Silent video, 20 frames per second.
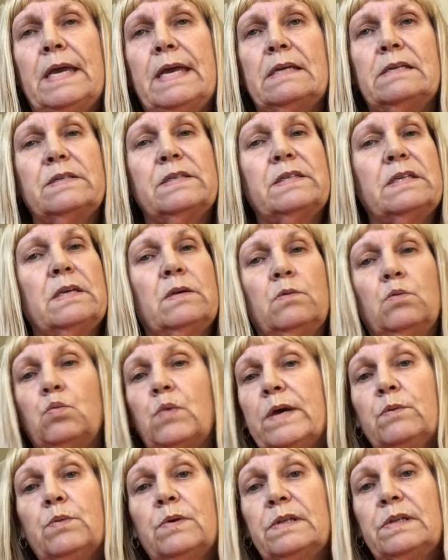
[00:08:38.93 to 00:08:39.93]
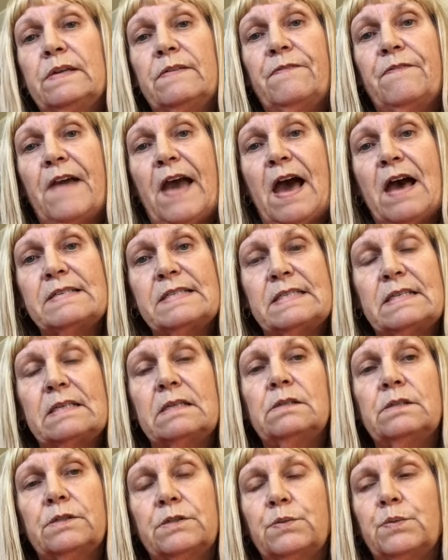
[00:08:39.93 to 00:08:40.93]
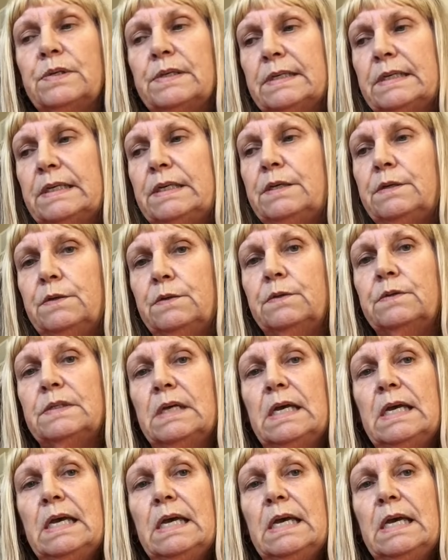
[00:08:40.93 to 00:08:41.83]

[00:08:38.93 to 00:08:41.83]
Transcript: and it went really fast and it looked really cute.